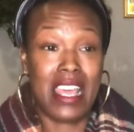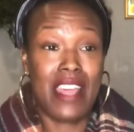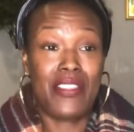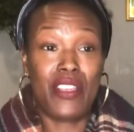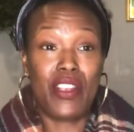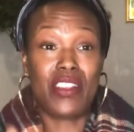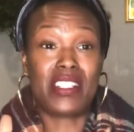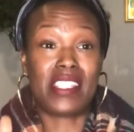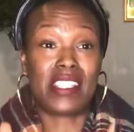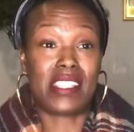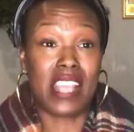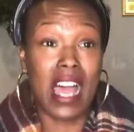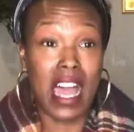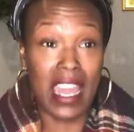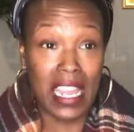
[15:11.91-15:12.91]
There are
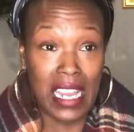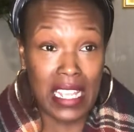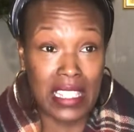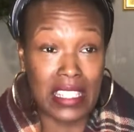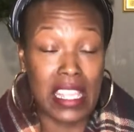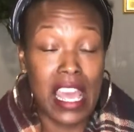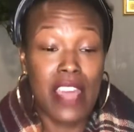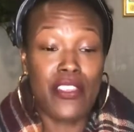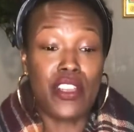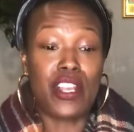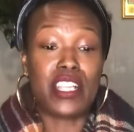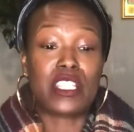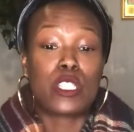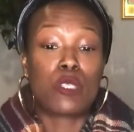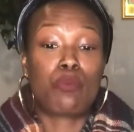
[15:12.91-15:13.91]
signs. There
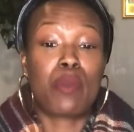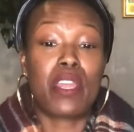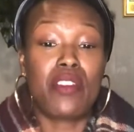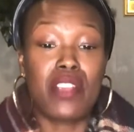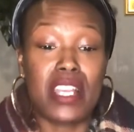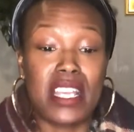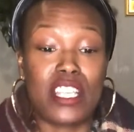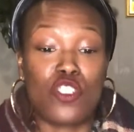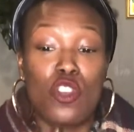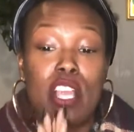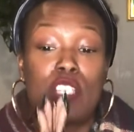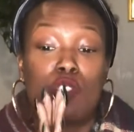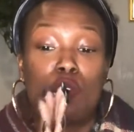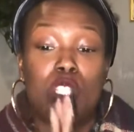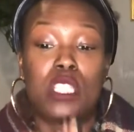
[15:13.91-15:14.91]
is spirit is trying
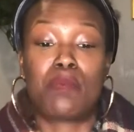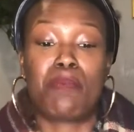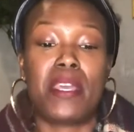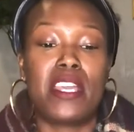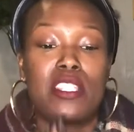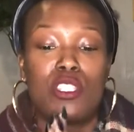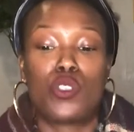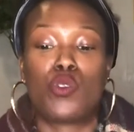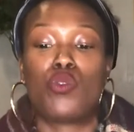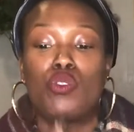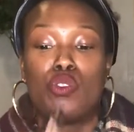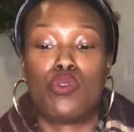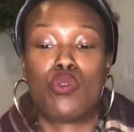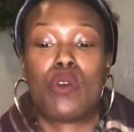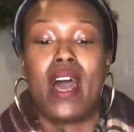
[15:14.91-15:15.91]
to speak to
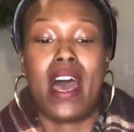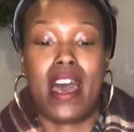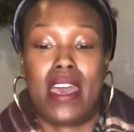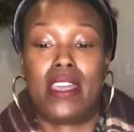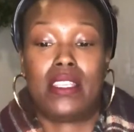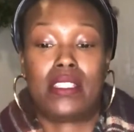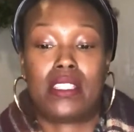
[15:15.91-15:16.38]
you guys.